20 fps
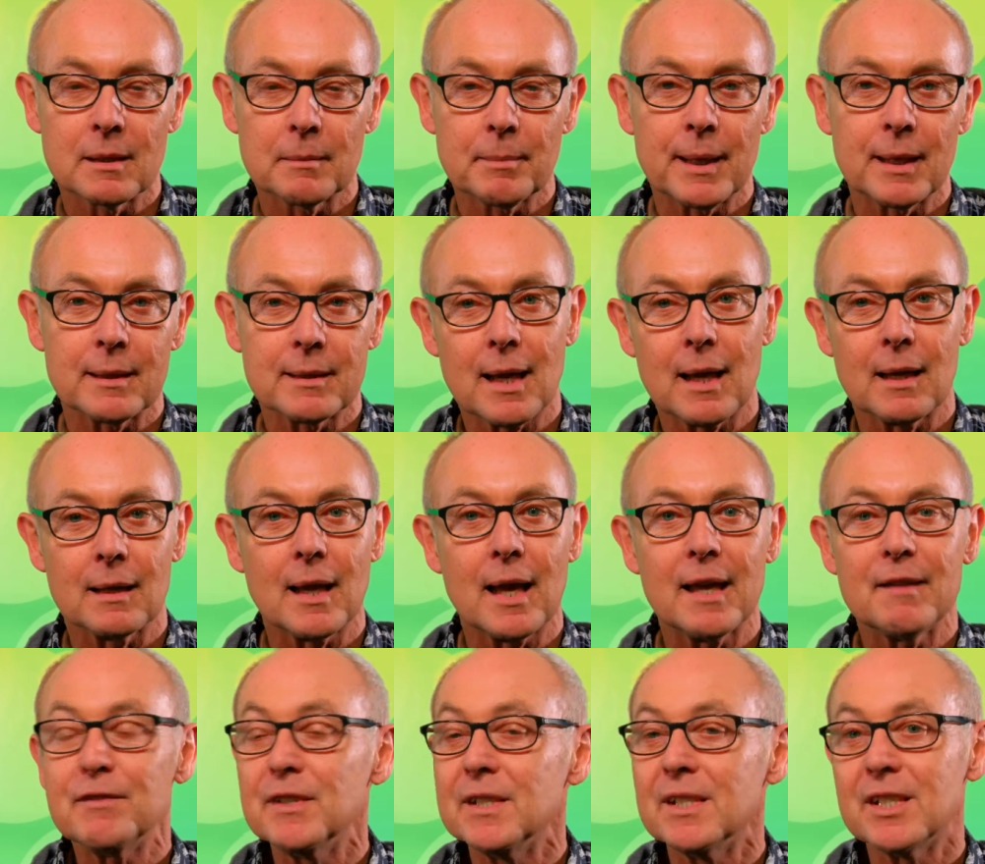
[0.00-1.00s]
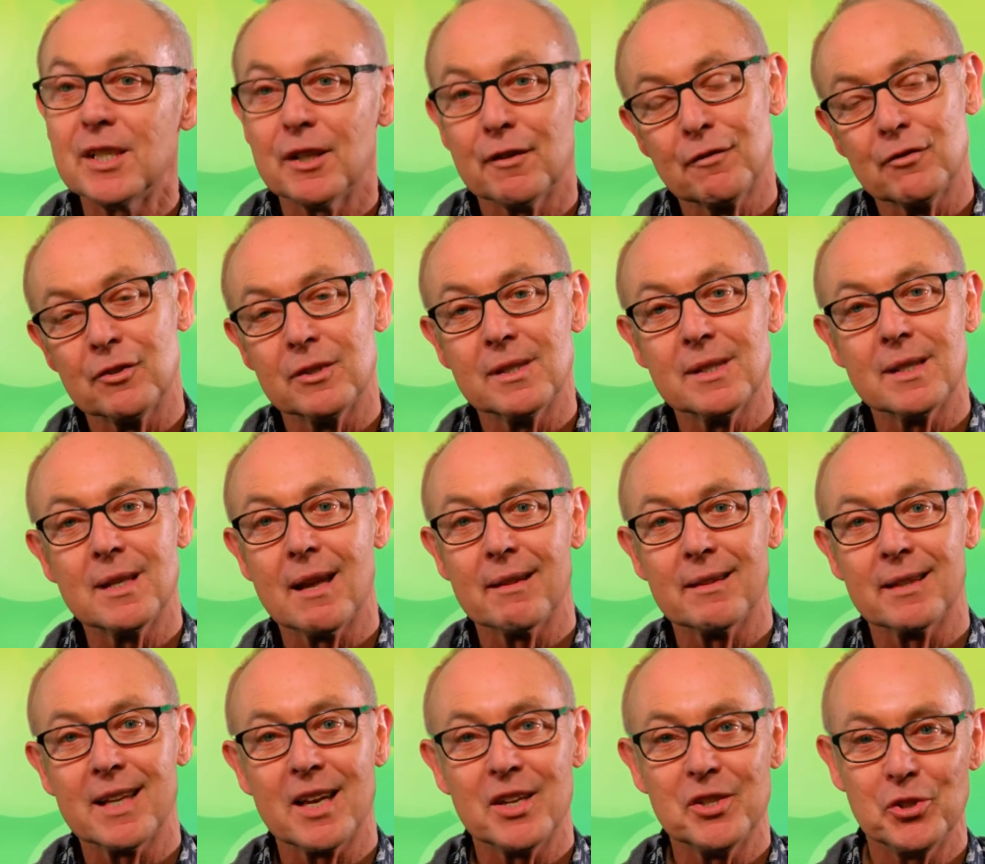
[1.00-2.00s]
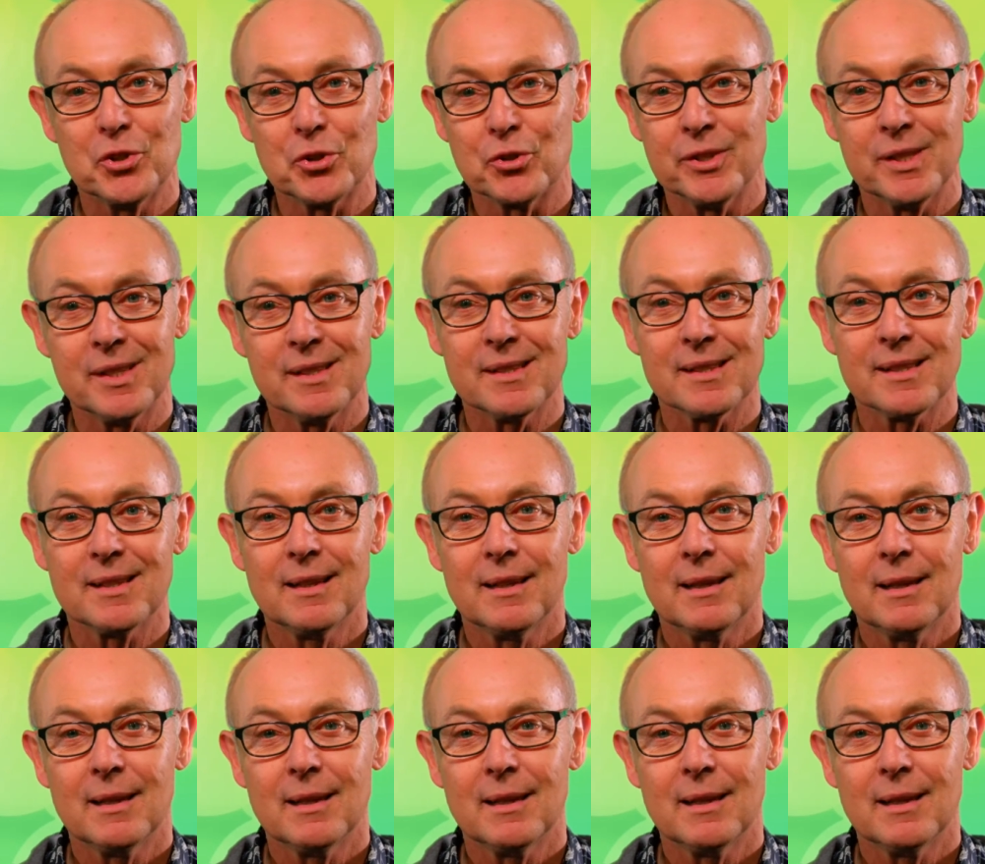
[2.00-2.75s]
and about how life is different in other countries.